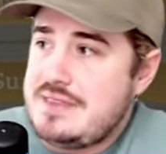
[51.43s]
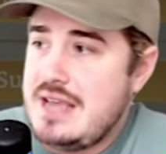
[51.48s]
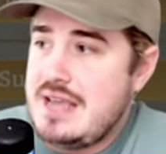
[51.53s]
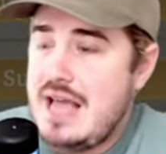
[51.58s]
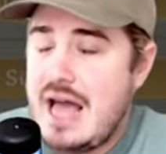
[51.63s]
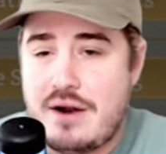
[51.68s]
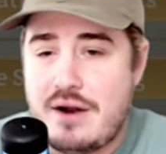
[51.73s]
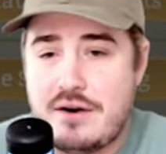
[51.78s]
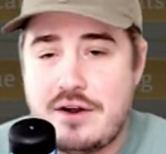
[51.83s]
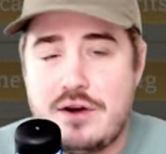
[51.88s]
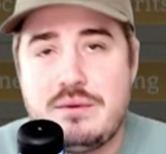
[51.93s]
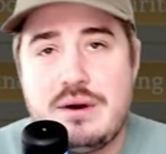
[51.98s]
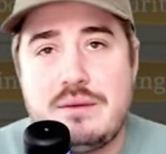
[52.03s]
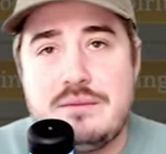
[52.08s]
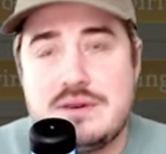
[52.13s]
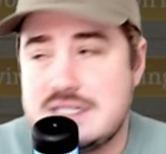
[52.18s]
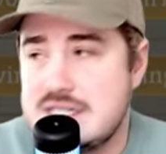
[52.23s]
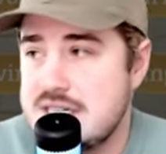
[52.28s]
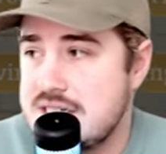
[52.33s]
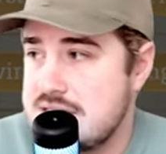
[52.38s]
I don't know, when
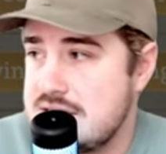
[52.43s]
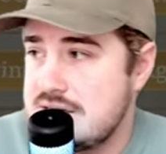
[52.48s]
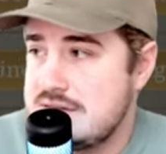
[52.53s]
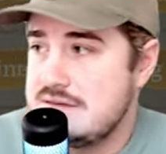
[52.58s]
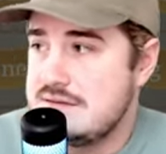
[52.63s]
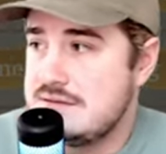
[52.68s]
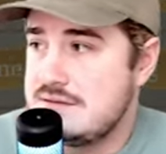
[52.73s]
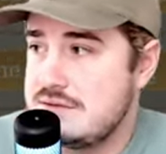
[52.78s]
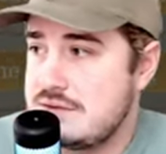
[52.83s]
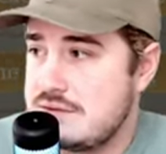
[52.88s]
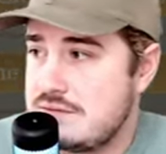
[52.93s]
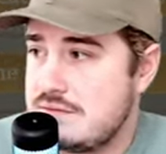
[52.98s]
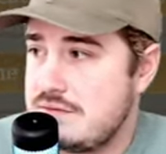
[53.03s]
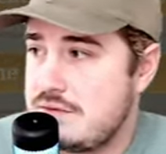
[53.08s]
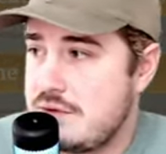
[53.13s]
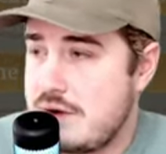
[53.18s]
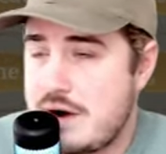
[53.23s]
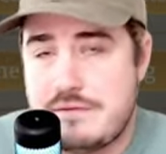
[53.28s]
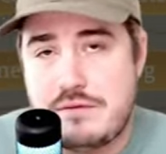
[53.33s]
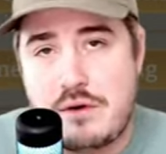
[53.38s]
was this?
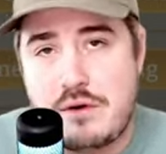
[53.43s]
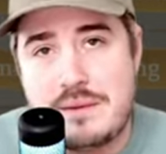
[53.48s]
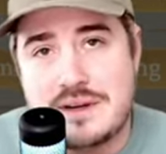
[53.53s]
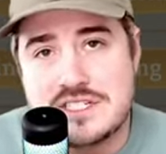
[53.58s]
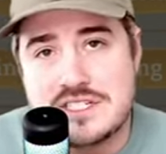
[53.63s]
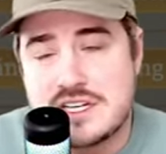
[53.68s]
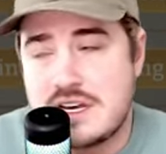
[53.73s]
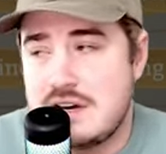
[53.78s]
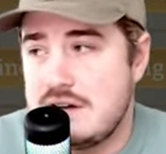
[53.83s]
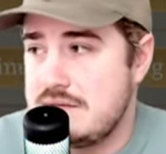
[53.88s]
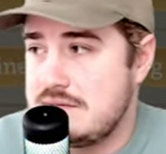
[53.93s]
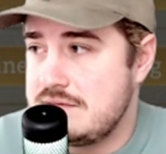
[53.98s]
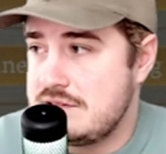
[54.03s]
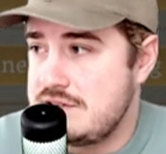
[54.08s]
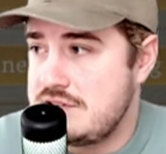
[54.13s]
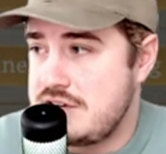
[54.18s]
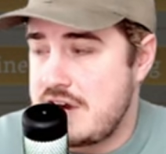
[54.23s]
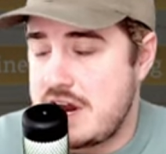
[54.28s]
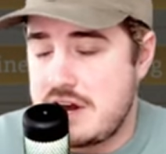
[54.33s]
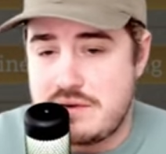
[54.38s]
Three or four months ago?
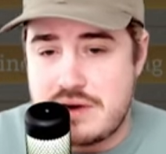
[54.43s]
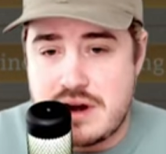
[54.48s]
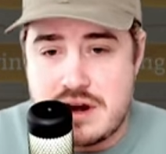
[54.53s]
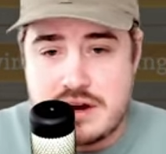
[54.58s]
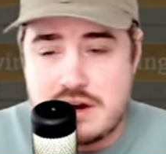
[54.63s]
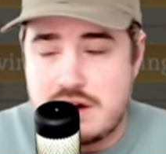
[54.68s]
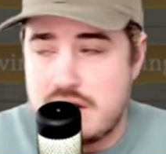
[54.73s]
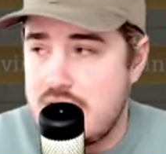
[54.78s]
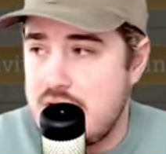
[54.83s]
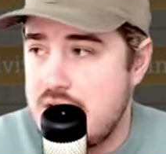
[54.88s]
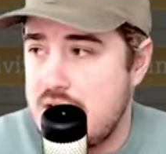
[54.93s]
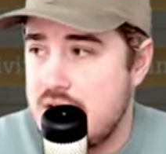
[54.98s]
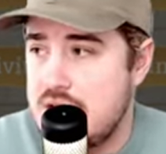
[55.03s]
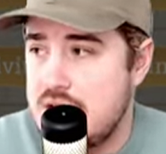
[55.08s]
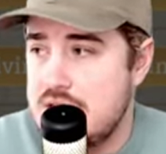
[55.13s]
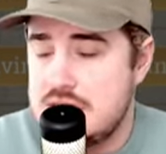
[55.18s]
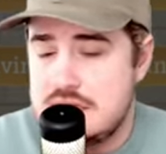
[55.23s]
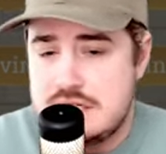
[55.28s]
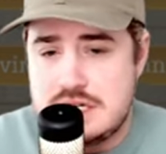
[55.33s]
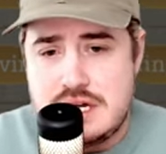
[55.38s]
January or, uh,
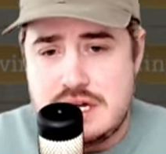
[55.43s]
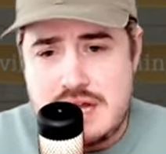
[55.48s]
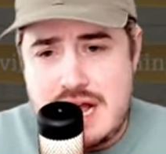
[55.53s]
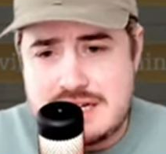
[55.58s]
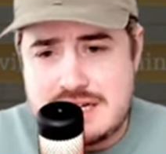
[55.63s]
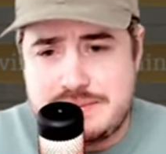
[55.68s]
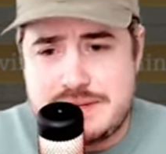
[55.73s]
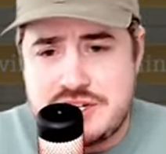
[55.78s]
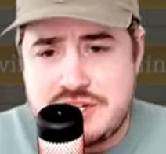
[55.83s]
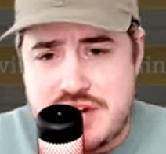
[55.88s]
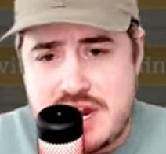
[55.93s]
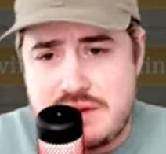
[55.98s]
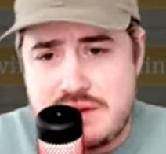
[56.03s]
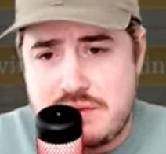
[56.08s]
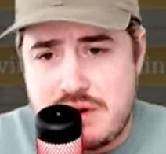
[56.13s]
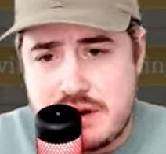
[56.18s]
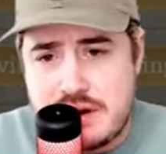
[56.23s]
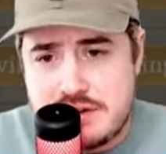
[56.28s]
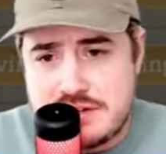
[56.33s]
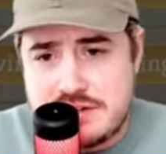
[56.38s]
had to be
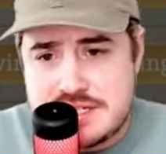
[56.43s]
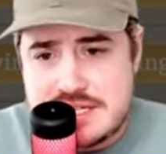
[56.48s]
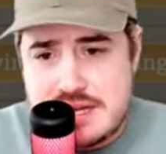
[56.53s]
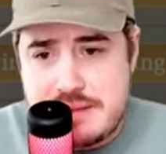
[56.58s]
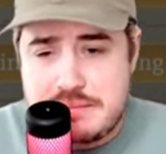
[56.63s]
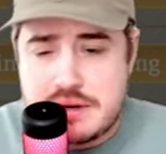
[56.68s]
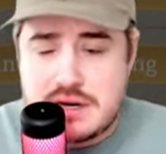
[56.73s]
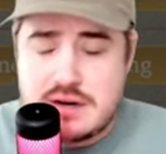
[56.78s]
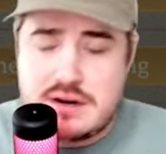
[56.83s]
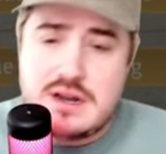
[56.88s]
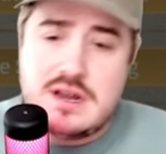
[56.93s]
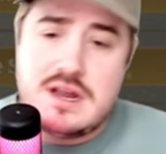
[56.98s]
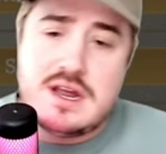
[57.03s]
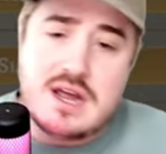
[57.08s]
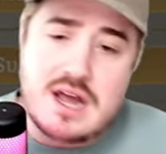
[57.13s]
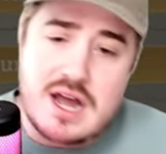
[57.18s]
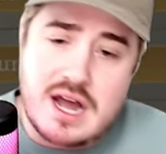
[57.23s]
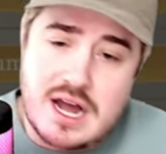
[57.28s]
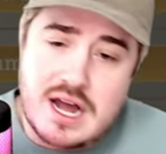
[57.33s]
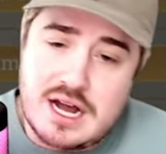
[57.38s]
January or December.
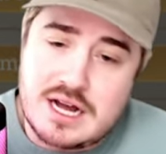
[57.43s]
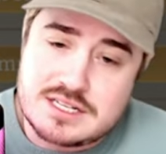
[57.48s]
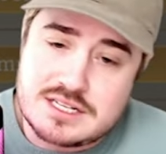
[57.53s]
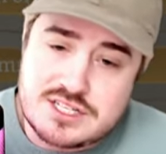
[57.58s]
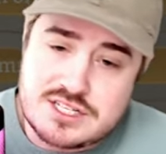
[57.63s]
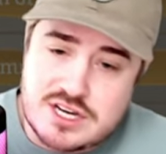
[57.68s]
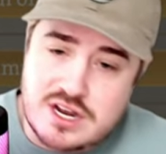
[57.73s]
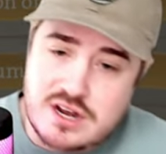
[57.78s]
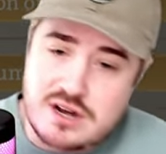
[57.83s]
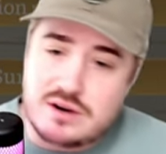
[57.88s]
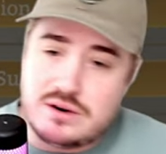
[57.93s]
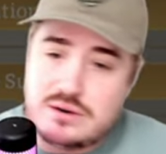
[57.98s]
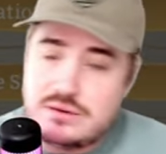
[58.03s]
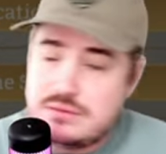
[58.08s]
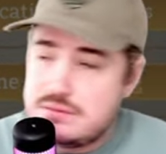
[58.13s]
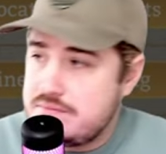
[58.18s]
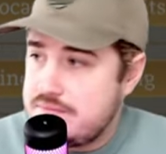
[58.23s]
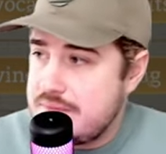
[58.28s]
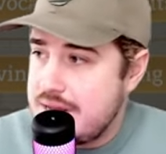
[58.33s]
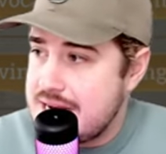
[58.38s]
Uh,
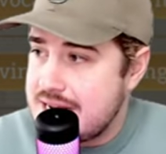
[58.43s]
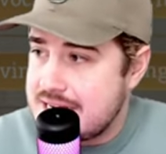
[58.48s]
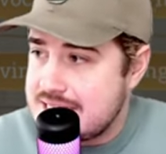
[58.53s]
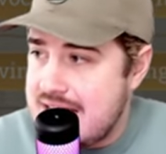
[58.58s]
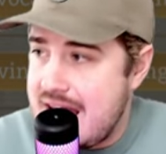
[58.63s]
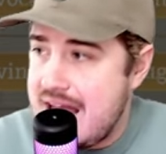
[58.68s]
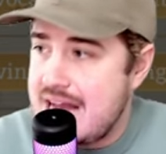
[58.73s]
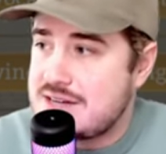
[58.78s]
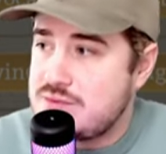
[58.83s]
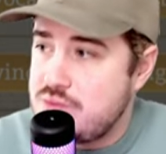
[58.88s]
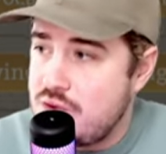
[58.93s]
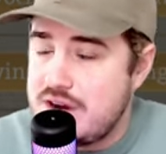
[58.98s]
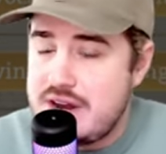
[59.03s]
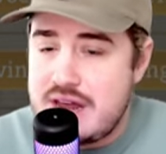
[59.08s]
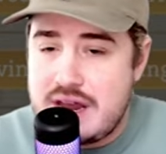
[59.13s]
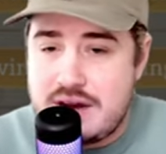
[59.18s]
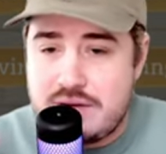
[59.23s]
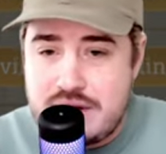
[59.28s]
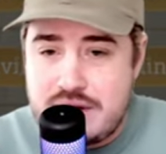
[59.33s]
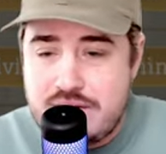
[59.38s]
so, an exact
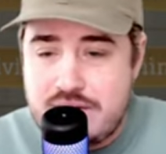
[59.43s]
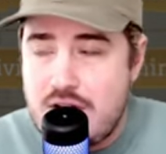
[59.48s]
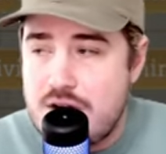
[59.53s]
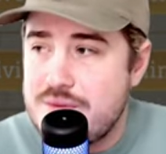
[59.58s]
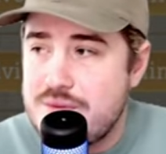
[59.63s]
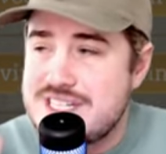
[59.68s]
one-day rerun.